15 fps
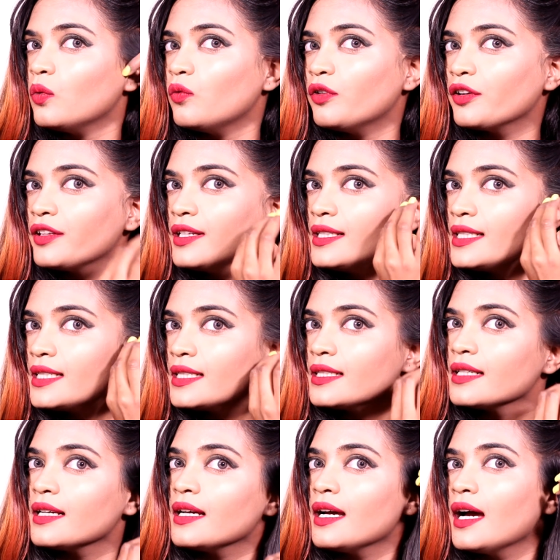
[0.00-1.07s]
For
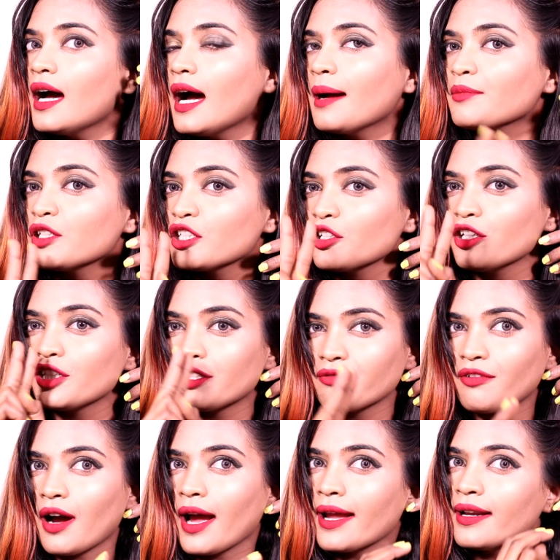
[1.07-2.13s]
this, I'm just going to
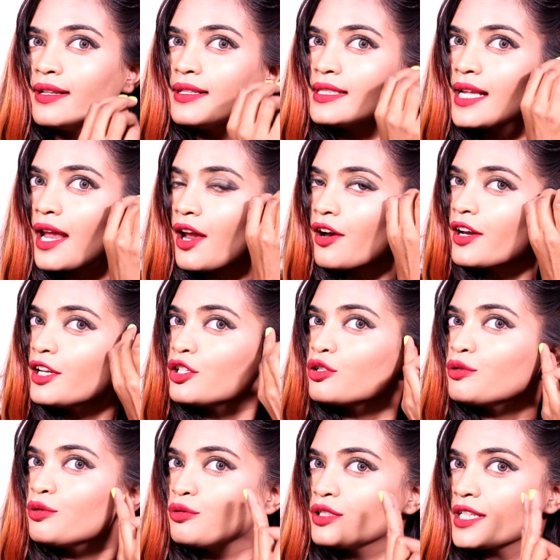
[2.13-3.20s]
divide this hair
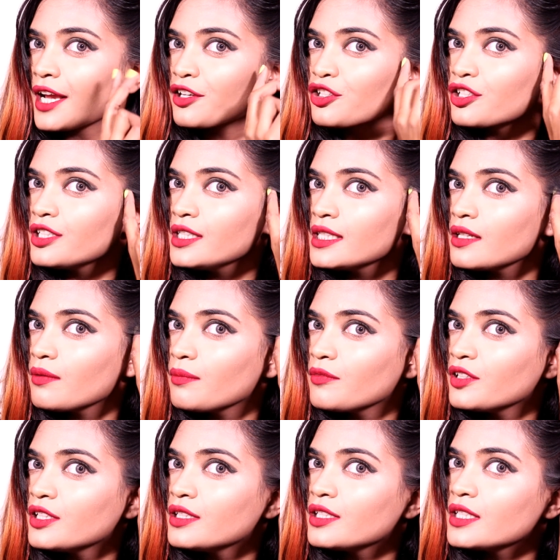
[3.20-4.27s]
into 2 sections
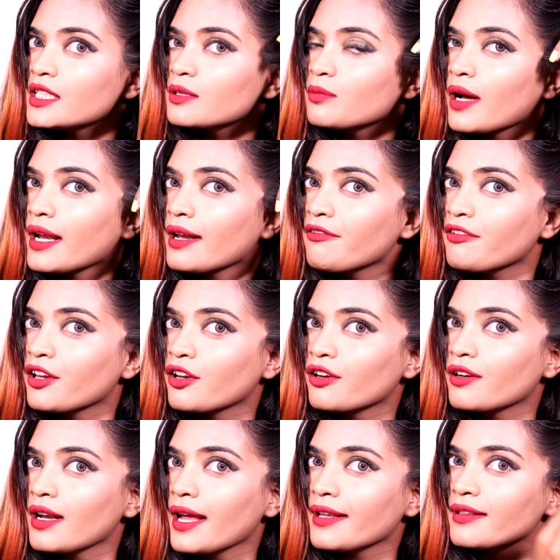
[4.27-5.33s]
with just 1
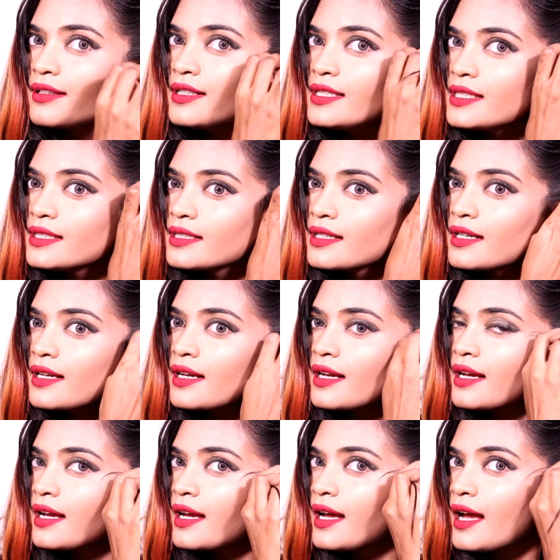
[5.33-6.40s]
finger like this,
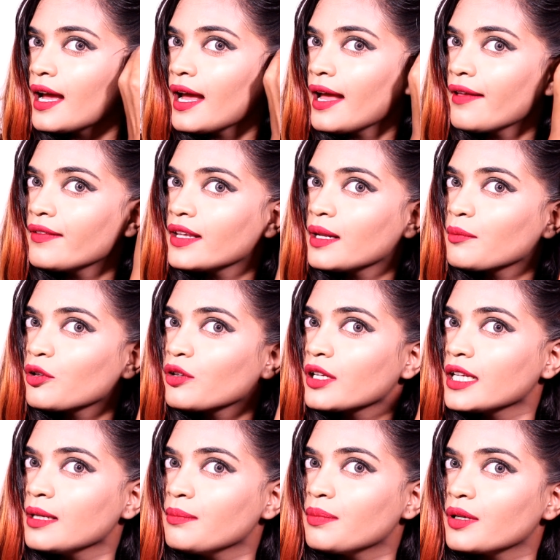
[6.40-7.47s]
and then I'm
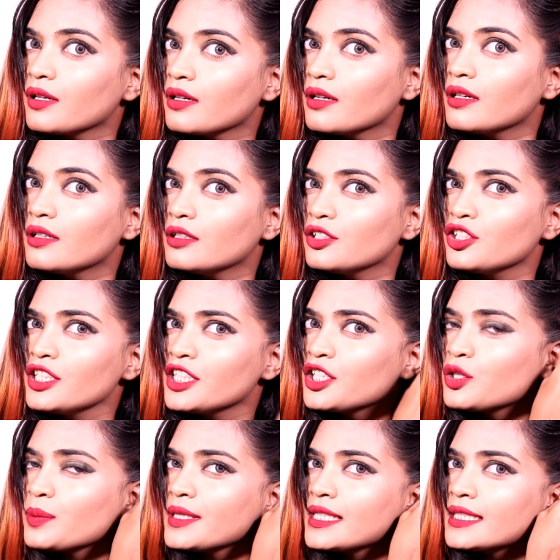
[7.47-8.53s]
going to keep
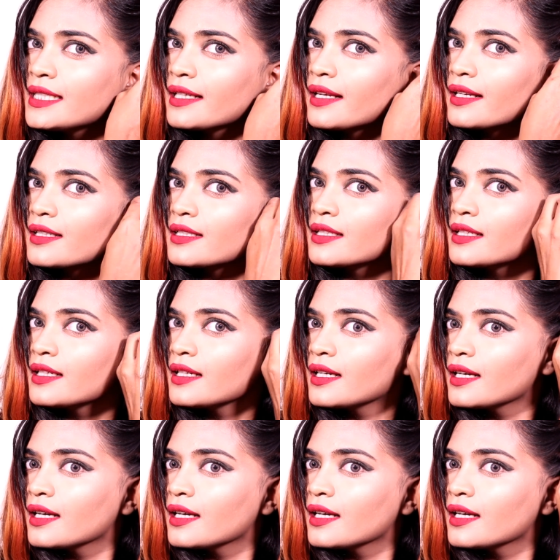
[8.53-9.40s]
just twisting it.